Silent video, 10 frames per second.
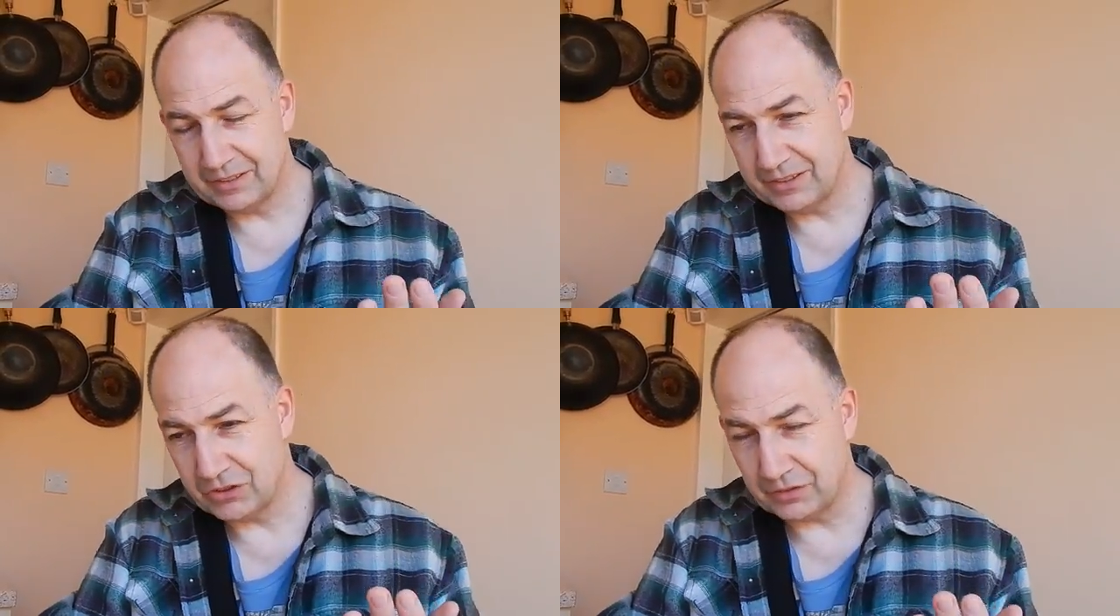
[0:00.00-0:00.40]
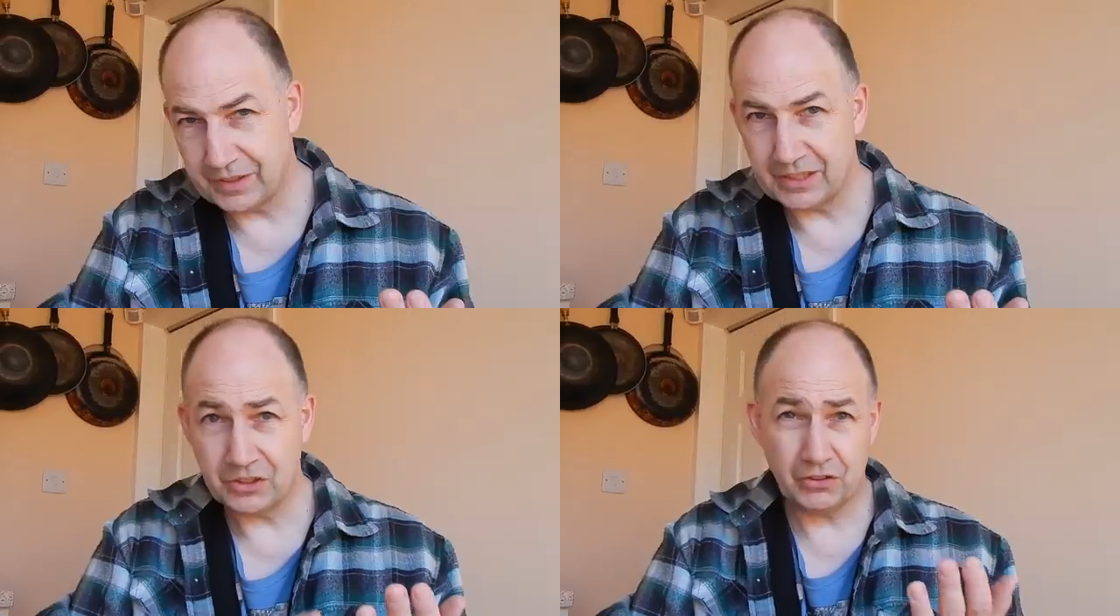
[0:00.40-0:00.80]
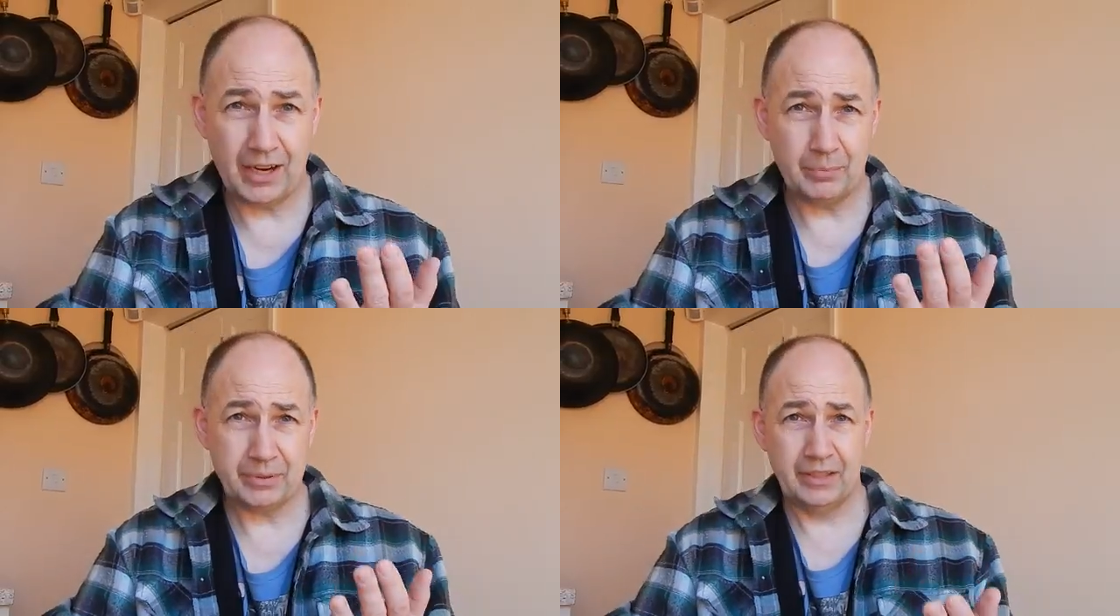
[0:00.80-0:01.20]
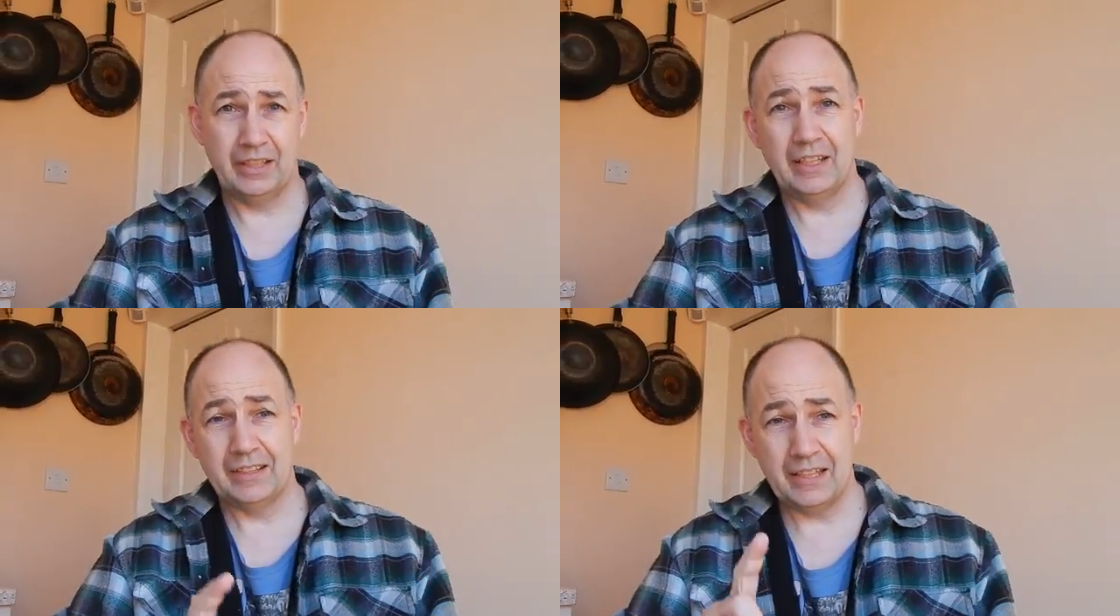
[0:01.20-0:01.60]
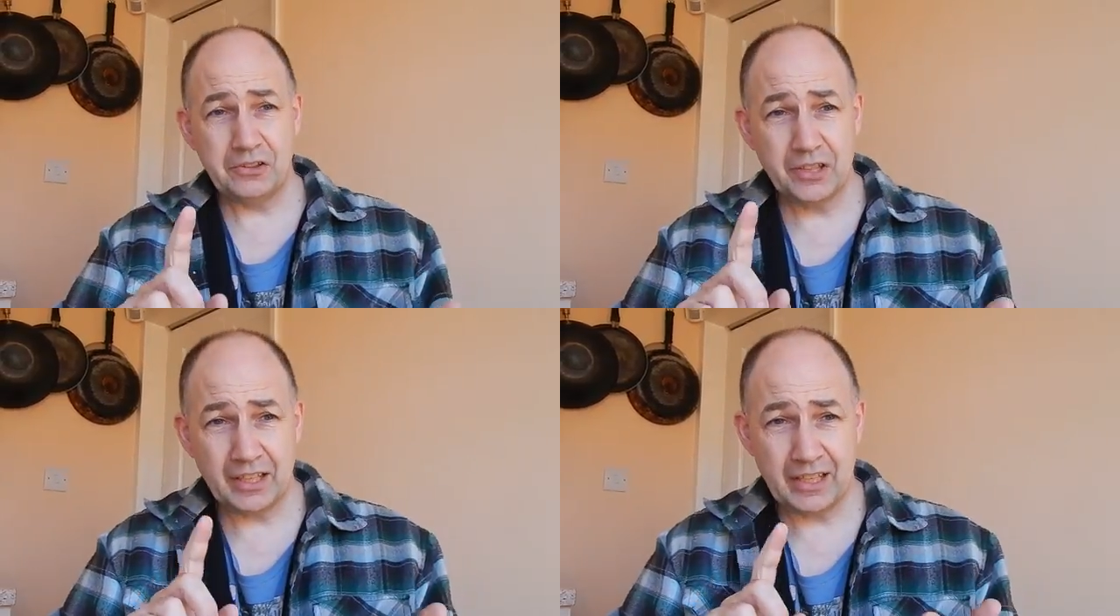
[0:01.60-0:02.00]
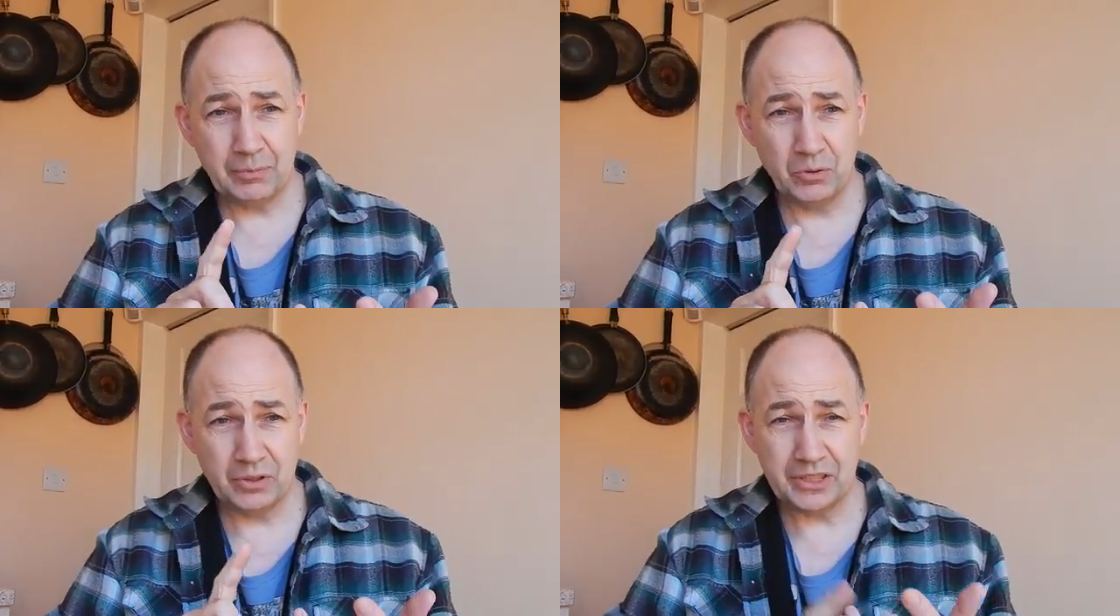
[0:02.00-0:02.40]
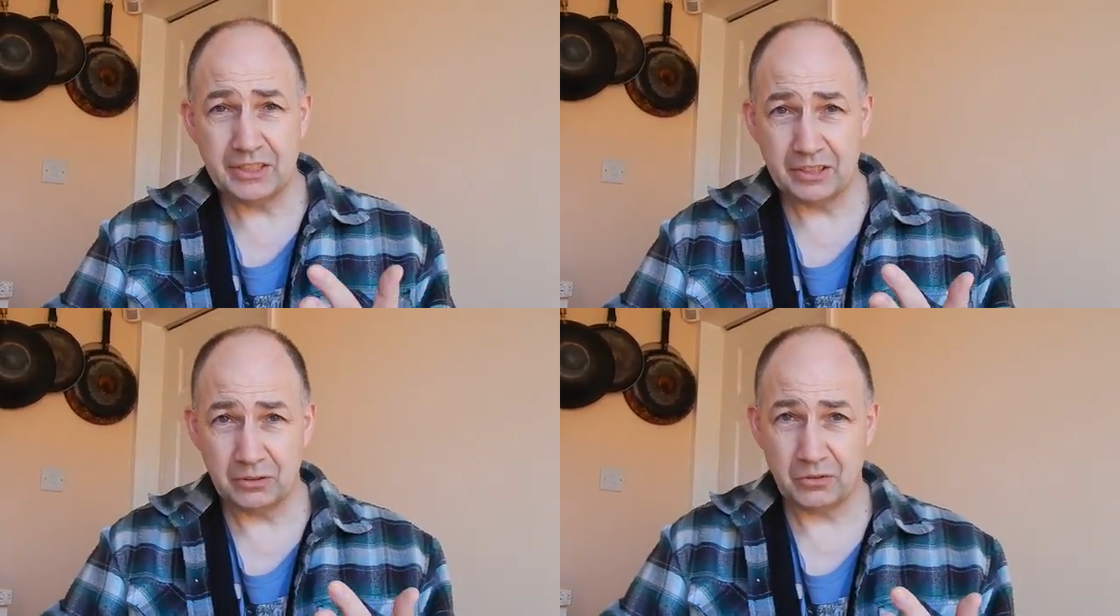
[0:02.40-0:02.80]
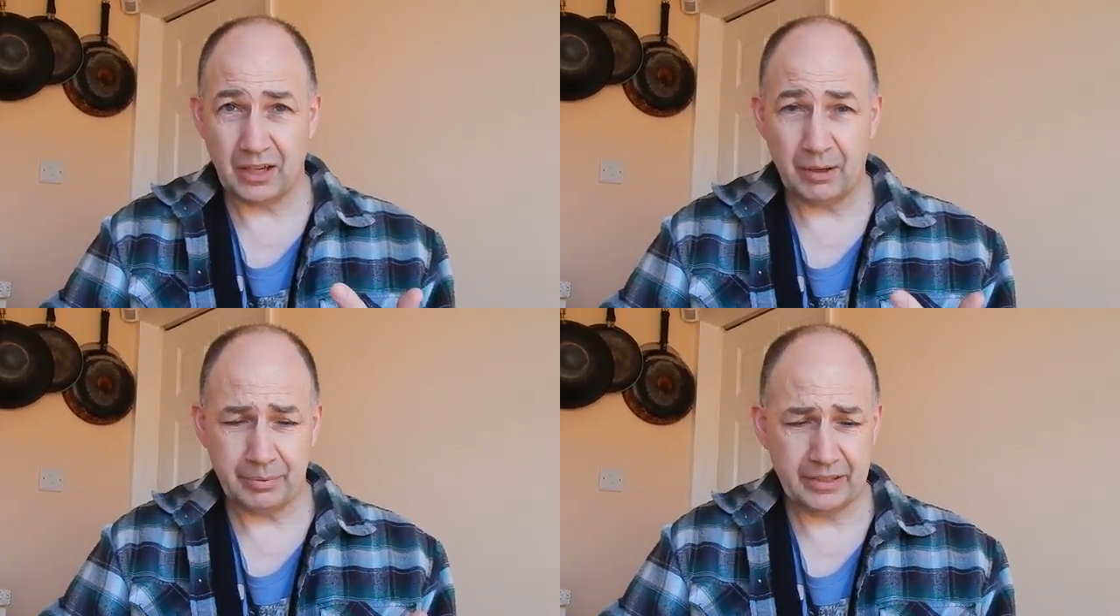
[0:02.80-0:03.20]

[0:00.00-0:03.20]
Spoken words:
survey is crap, then you get a more detailed crap,